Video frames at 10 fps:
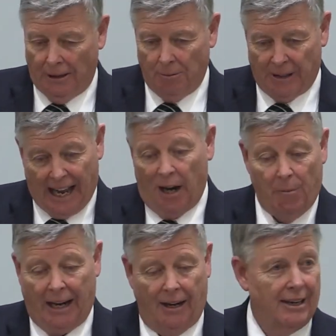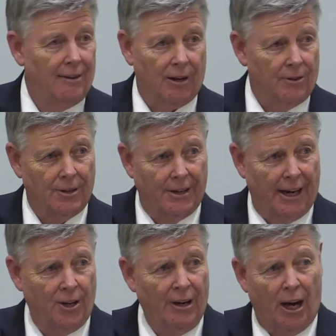That doesn't make any difference today.
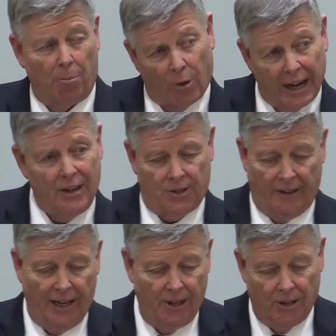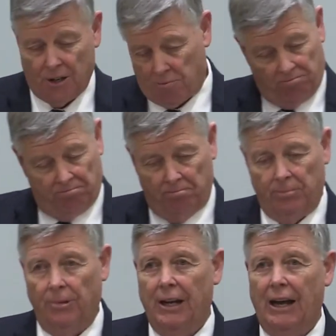You hear it preached and then you just
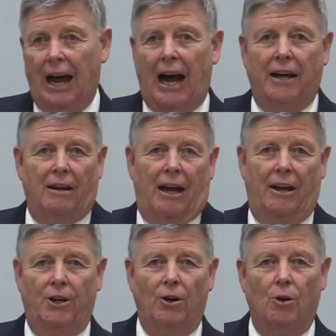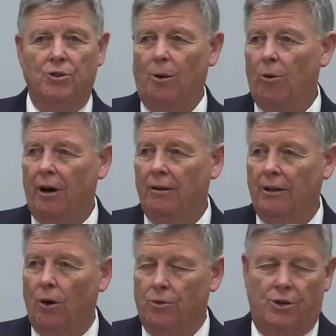I, you'll go somewhere,
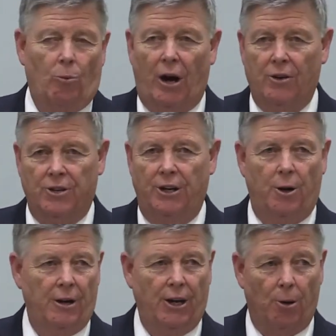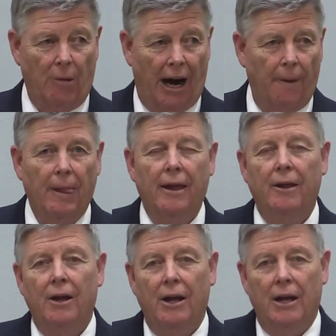go somewhere else in your, in your mind.
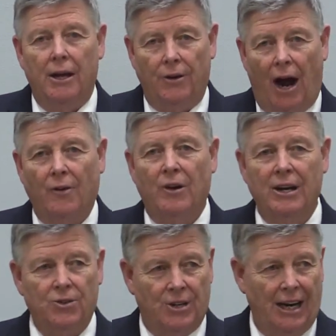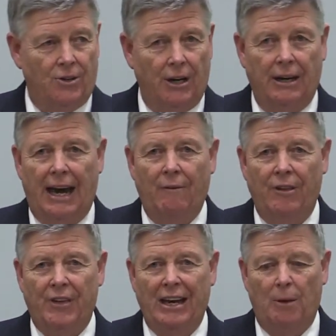Doctrine is teaching.
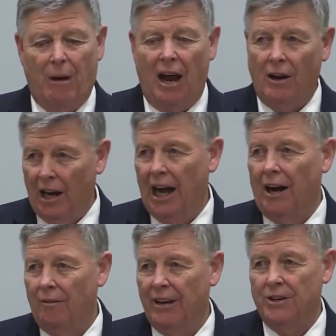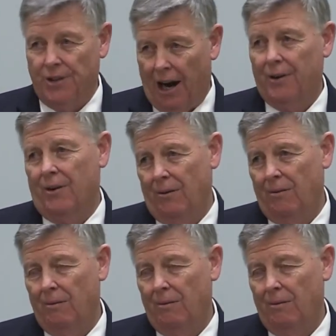Everything about love is doctrine.